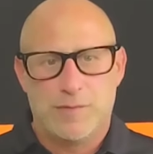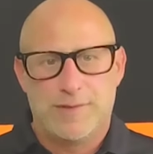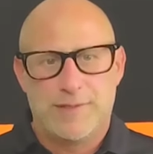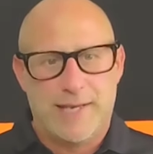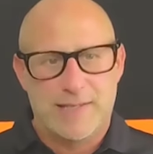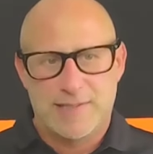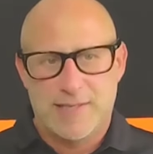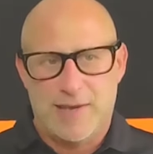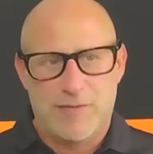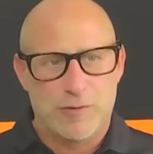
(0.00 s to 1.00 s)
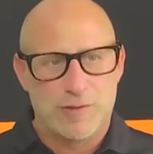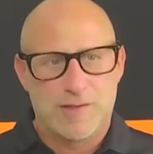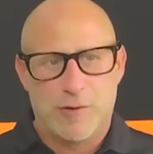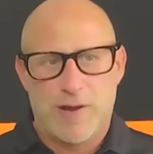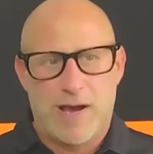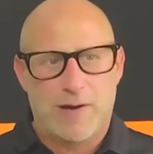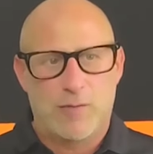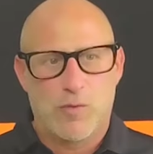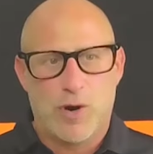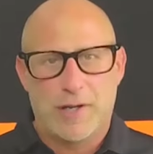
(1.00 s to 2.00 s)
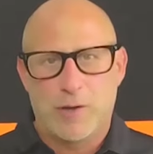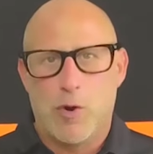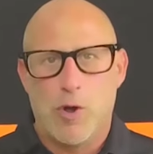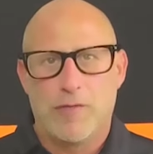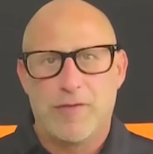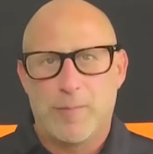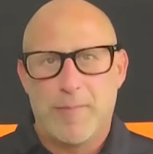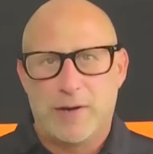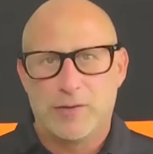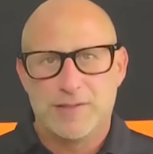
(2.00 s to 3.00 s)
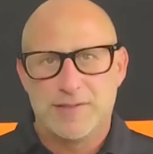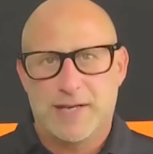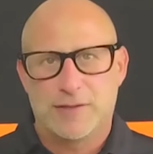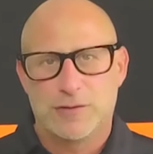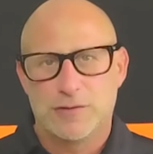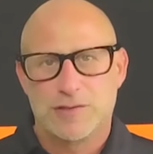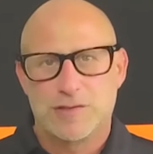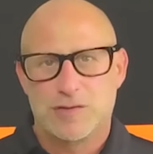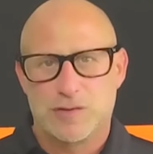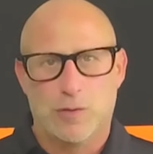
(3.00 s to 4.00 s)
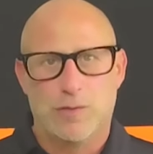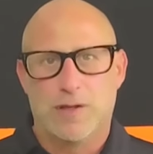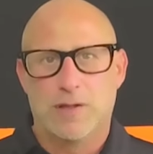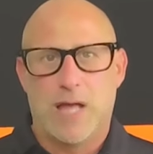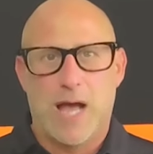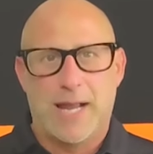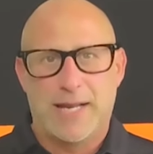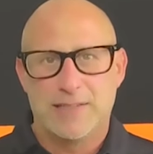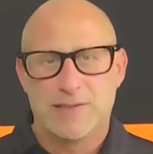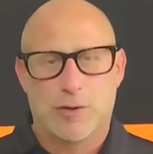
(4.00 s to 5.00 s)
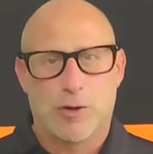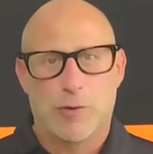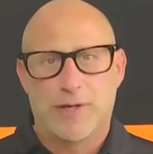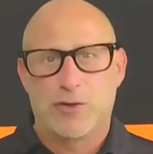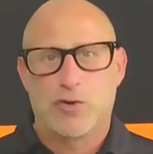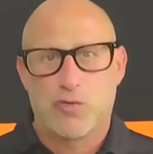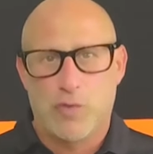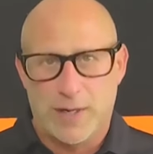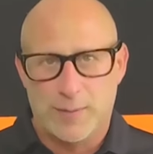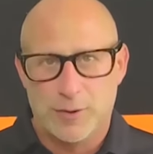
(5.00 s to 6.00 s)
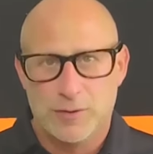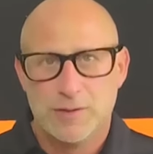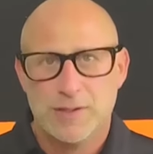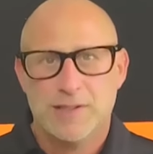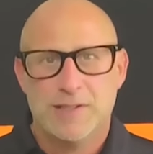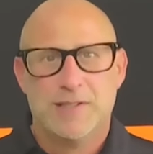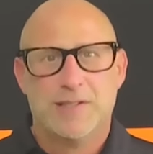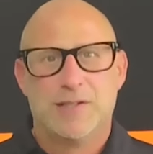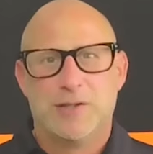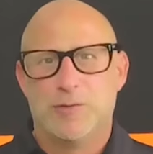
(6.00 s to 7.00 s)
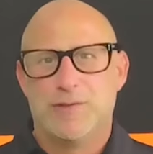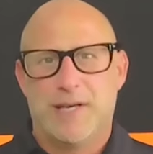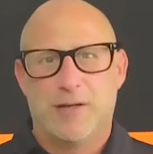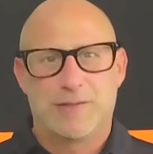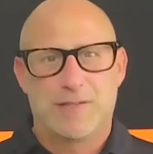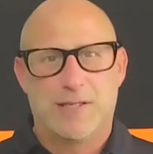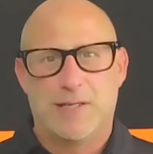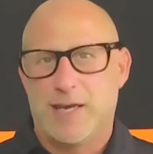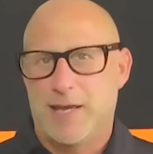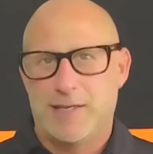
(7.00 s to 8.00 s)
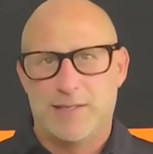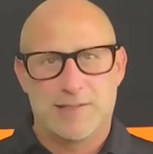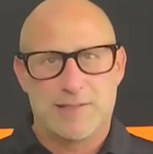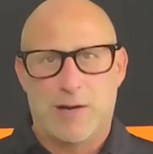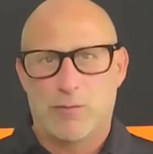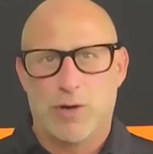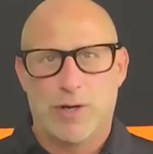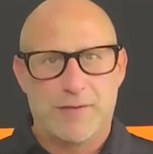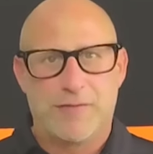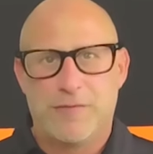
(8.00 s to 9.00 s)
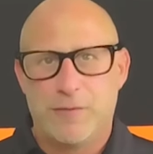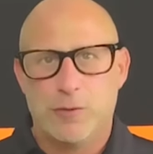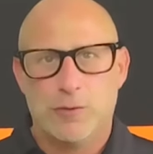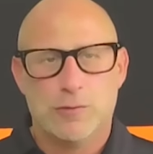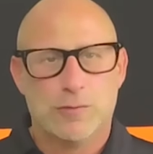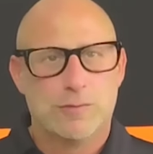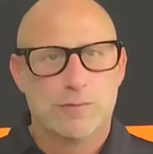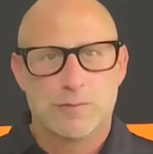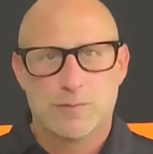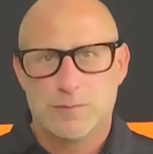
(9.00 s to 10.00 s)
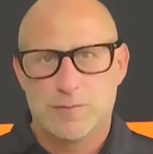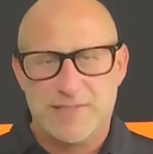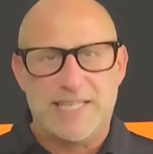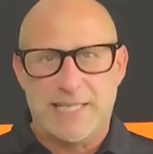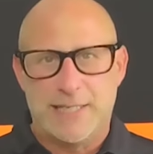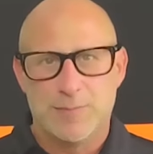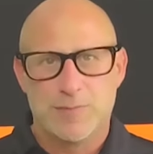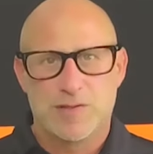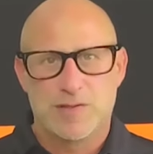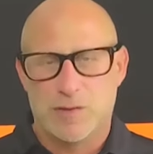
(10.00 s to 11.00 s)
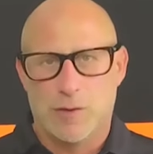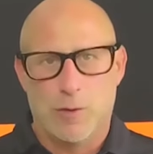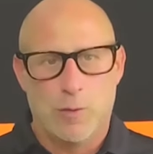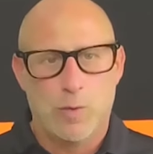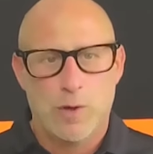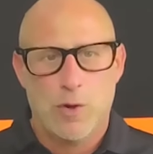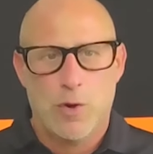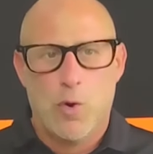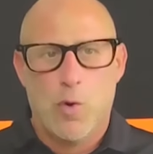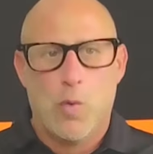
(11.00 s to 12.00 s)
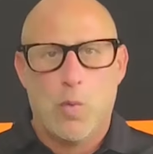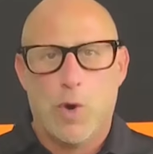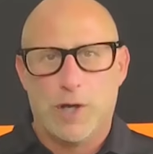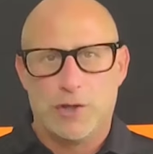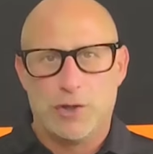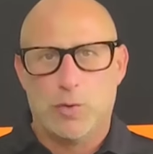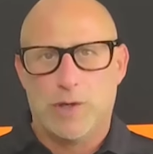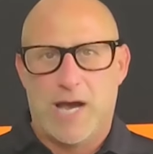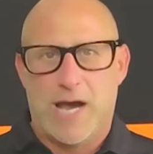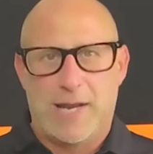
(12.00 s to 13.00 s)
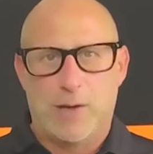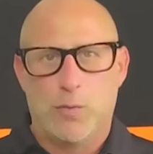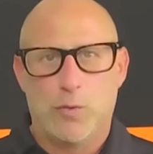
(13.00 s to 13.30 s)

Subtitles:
TSA, they're not running all of their metal detectors, so the lines are incredible. Delta is not running full teams, so what you and I